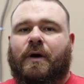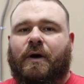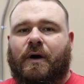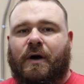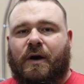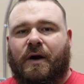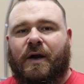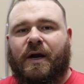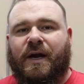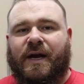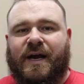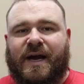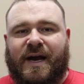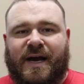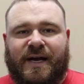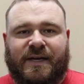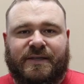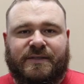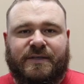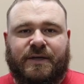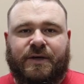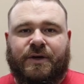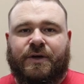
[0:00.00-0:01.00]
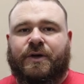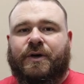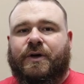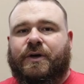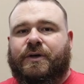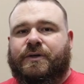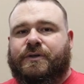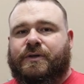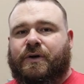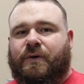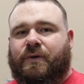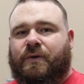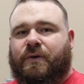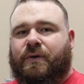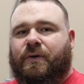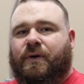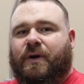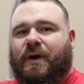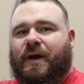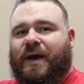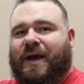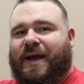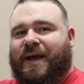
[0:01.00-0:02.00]
Alright guys, so
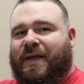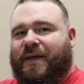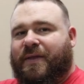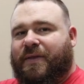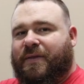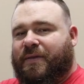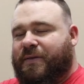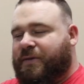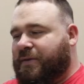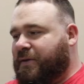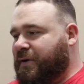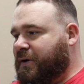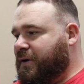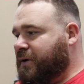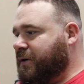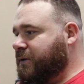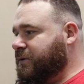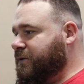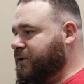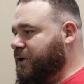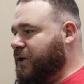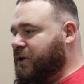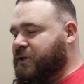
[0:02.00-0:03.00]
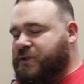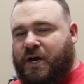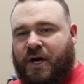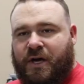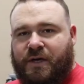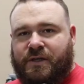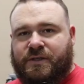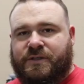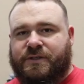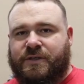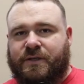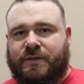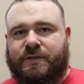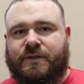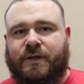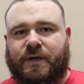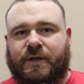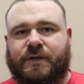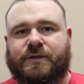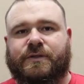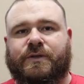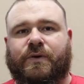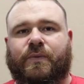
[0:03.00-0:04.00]
there's tons and
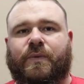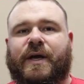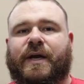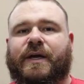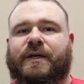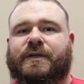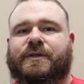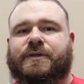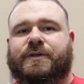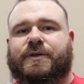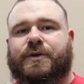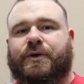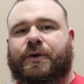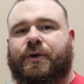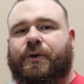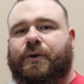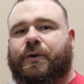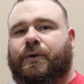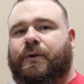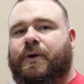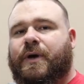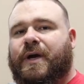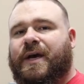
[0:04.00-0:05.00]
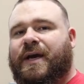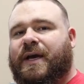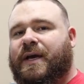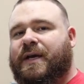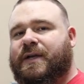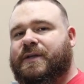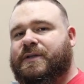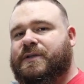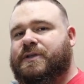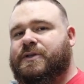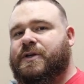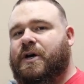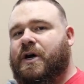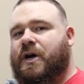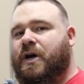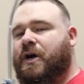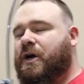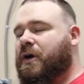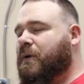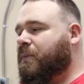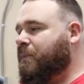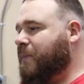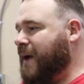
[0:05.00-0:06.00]
tons of ways to
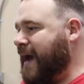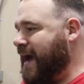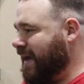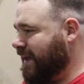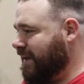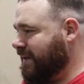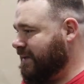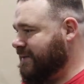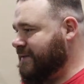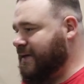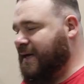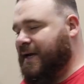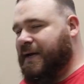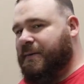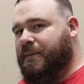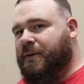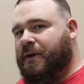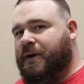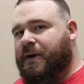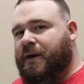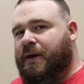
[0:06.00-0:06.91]
install pallet tape.